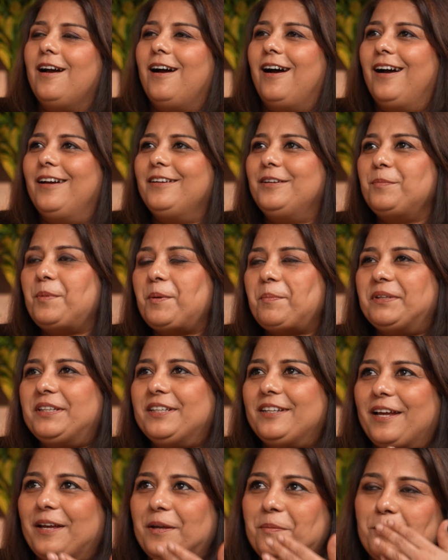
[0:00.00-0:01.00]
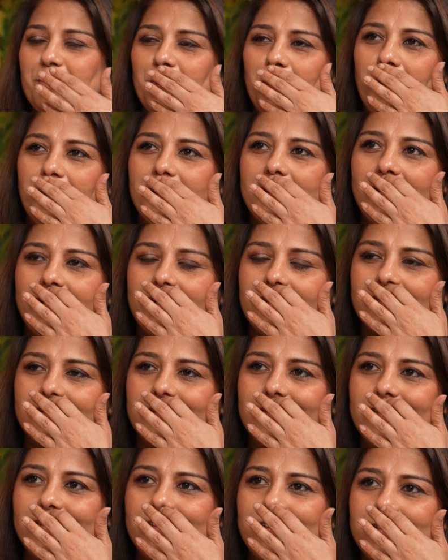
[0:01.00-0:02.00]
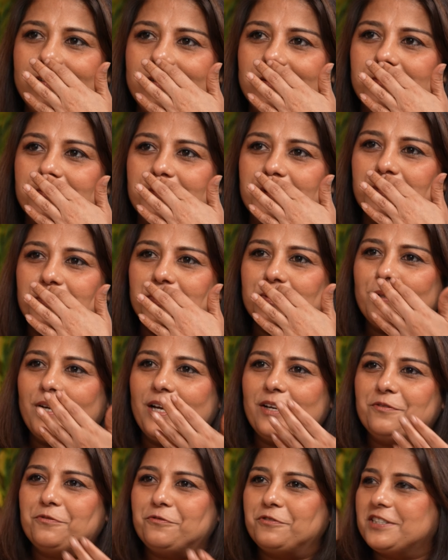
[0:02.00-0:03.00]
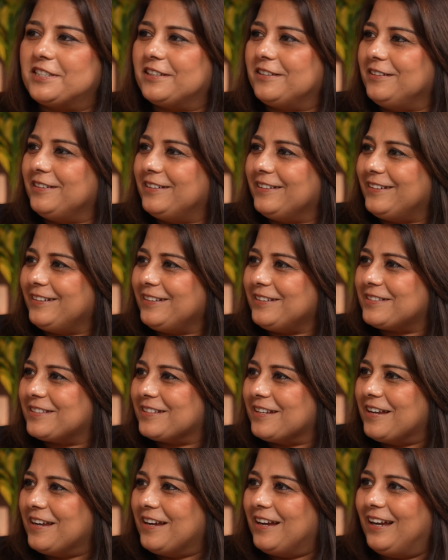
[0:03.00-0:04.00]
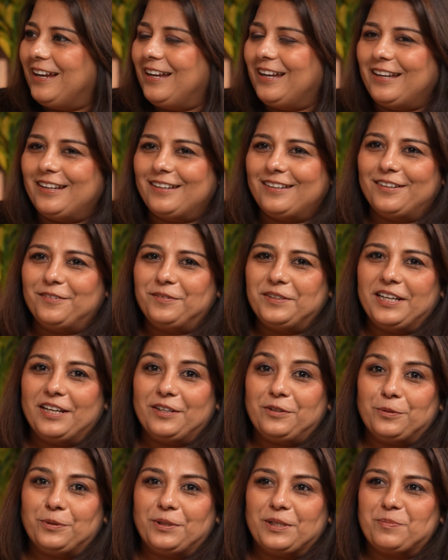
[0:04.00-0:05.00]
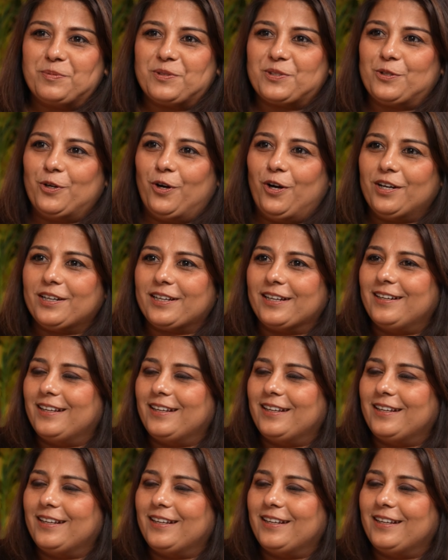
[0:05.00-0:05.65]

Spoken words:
I remember the time, Björn, that earlier we used to have physical tickets and we had to keep stock.